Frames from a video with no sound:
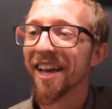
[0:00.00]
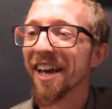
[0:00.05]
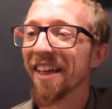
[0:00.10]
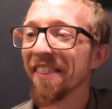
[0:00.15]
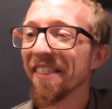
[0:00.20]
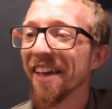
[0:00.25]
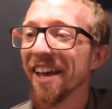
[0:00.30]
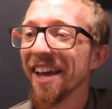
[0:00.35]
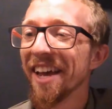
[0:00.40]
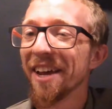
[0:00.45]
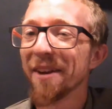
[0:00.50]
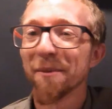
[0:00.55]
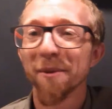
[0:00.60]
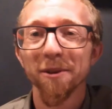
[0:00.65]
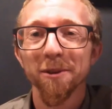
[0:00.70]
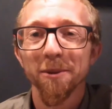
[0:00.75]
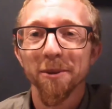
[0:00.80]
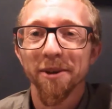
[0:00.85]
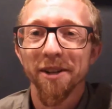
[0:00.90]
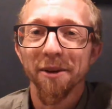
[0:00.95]
And then
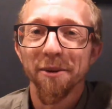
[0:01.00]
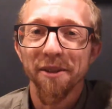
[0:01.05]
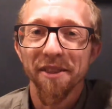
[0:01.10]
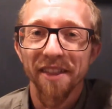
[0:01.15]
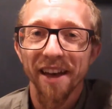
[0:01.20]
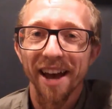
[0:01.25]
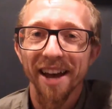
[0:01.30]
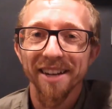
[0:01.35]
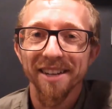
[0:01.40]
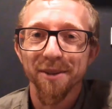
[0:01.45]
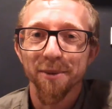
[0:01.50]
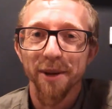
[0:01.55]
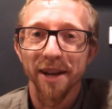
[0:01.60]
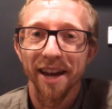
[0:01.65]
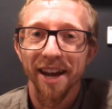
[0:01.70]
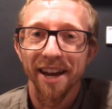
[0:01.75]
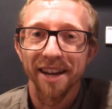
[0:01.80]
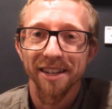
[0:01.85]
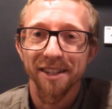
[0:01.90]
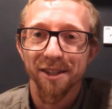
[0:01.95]
once we were done with that, we
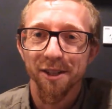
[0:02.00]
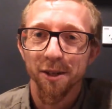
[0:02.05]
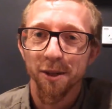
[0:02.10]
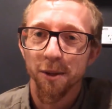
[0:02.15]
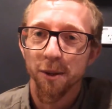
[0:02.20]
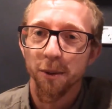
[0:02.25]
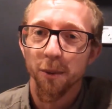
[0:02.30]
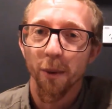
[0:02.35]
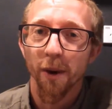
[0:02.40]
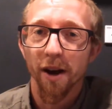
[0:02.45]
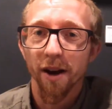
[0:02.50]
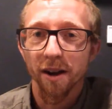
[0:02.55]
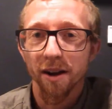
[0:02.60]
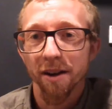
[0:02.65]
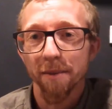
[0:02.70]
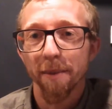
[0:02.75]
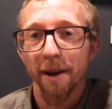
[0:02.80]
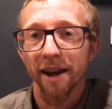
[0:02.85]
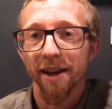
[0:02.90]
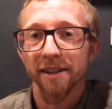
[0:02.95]
had to
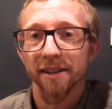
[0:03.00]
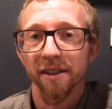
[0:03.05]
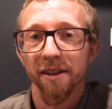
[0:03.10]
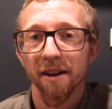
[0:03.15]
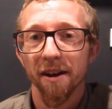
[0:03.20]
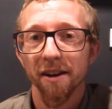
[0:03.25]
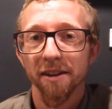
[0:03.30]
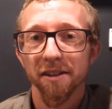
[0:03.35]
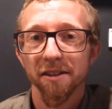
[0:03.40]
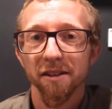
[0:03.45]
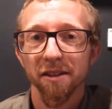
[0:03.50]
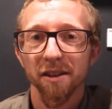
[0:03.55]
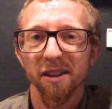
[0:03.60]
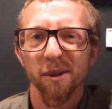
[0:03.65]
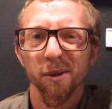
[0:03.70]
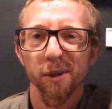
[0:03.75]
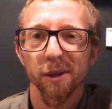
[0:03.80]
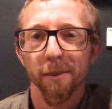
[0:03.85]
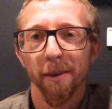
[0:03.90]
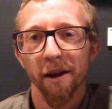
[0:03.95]
walk back to the hostel. It
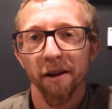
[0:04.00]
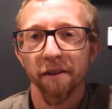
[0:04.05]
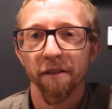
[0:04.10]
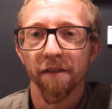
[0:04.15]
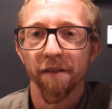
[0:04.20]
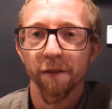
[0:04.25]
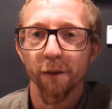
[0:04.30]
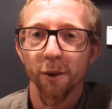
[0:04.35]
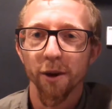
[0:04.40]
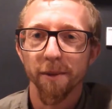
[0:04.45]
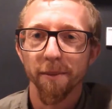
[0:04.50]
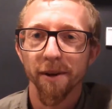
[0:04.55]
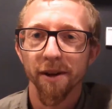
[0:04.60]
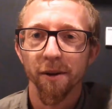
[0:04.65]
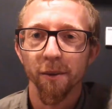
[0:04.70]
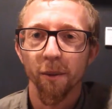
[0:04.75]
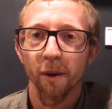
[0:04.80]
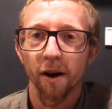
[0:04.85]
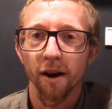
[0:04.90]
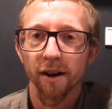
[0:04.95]
was about a
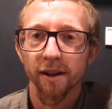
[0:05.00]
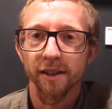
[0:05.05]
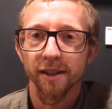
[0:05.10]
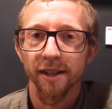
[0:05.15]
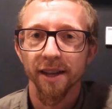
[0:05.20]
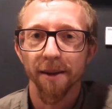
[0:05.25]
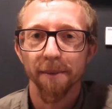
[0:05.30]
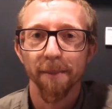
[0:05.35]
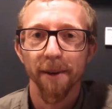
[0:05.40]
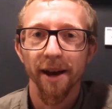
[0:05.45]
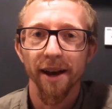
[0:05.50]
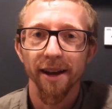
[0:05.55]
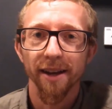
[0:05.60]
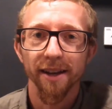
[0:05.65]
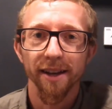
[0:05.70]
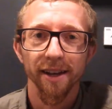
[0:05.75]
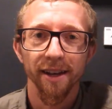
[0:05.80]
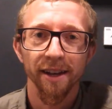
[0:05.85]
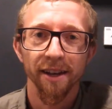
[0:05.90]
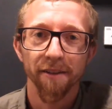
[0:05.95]
40-minute walk to get back,
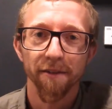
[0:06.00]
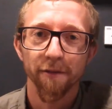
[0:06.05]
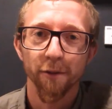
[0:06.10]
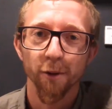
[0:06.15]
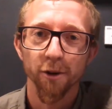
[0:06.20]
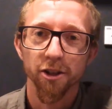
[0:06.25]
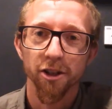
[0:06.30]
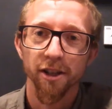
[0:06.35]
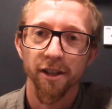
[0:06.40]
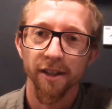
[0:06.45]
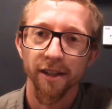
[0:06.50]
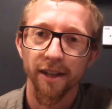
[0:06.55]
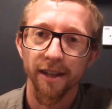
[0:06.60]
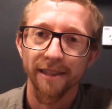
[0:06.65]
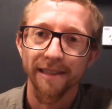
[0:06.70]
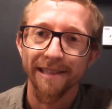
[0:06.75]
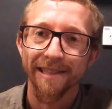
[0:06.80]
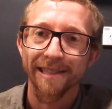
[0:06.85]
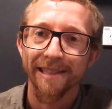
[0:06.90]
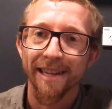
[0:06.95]
and fortunately,
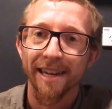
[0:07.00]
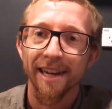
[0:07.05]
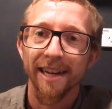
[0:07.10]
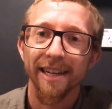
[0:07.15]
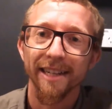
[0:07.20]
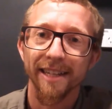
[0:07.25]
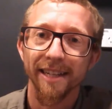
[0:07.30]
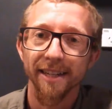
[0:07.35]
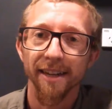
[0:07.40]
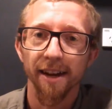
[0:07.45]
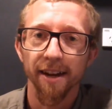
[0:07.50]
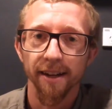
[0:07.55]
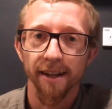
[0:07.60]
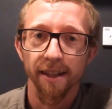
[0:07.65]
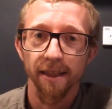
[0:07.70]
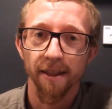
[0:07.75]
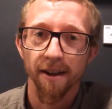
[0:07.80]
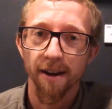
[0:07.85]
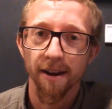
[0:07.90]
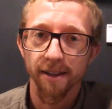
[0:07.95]
did not
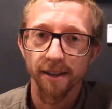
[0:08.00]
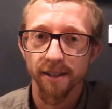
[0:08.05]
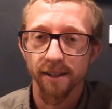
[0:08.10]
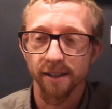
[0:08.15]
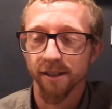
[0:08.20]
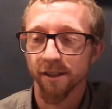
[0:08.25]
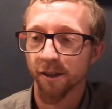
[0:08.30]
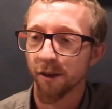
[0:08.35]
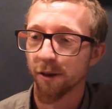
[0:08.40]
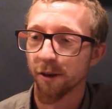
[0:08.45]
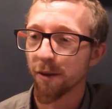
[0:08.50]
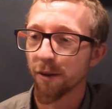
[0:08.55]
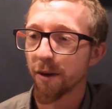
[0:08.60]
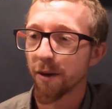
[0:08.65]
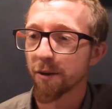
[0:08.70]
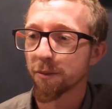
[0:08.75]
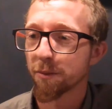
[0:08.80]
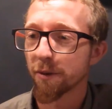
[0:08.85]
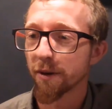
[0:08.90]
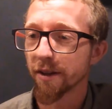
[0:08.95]
get lost, so that
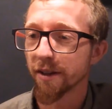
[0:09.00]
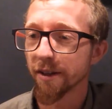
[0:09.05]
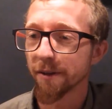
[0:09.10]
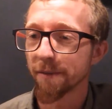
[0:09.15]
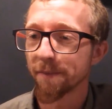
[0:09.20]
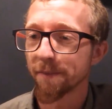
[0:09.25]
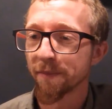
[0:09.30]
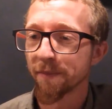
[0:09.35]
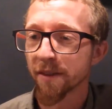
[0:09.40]
was pretty good.